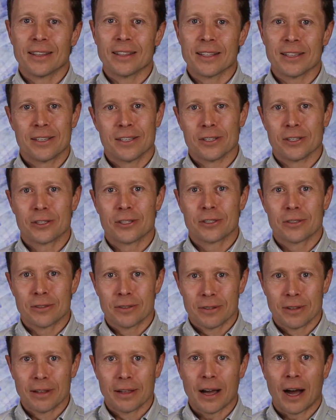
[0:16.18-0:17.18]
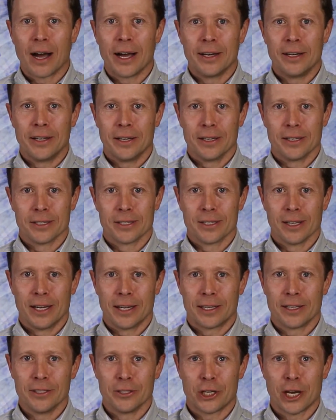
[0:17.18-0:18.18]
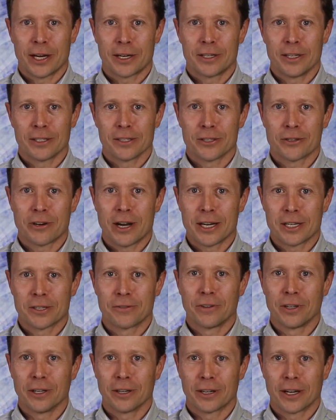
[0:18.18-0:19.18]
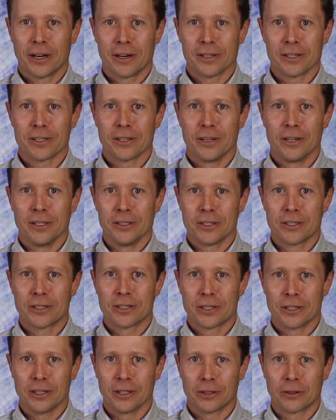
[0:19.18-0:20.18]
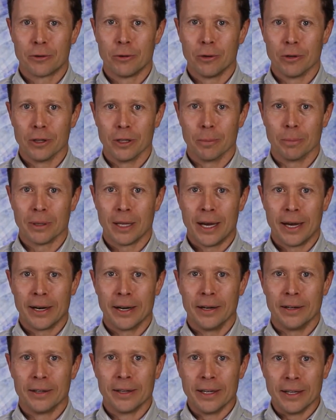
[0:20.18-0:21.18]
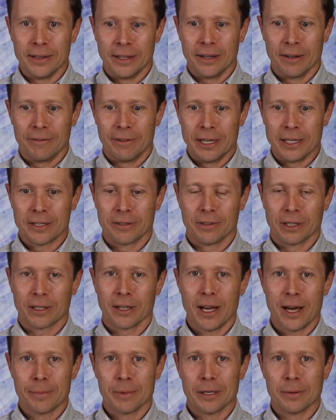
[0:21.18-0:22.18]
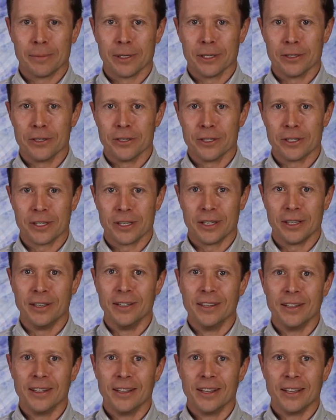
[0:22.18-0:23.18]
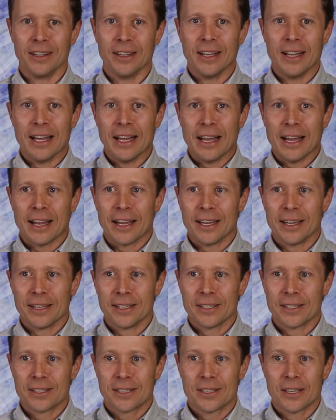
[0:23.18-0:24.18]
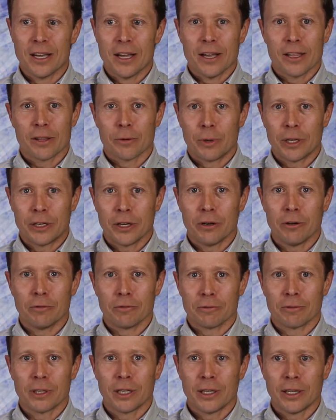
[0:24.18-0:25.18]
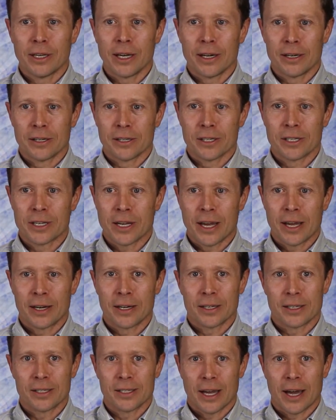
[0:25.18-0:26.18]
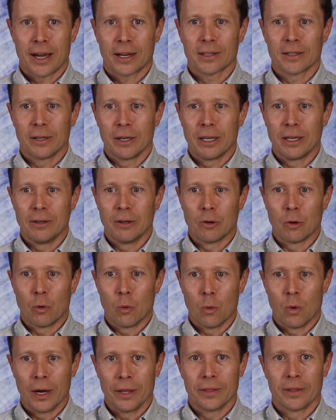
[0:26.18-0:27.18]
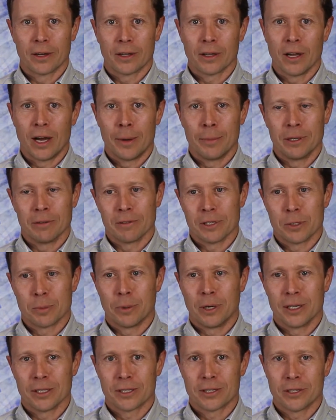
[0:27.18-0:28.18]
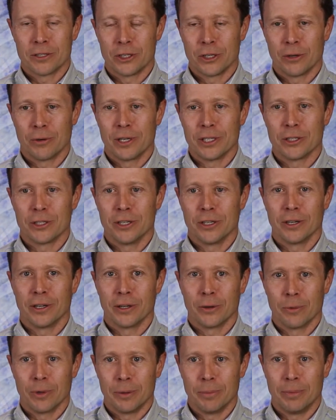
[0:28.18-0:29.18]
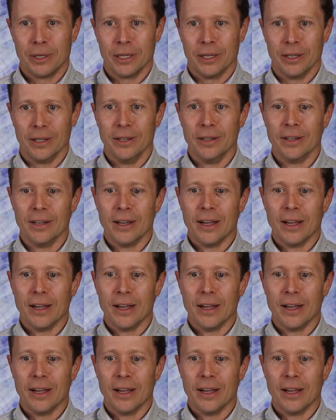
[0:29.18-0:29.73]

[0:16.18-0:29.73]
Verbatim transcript: this is ideas like injecting stratospheric aerosols to cool the planet in the event of a climate emergency, is that we don't really understand exactly what the climate response to geoengineering would be.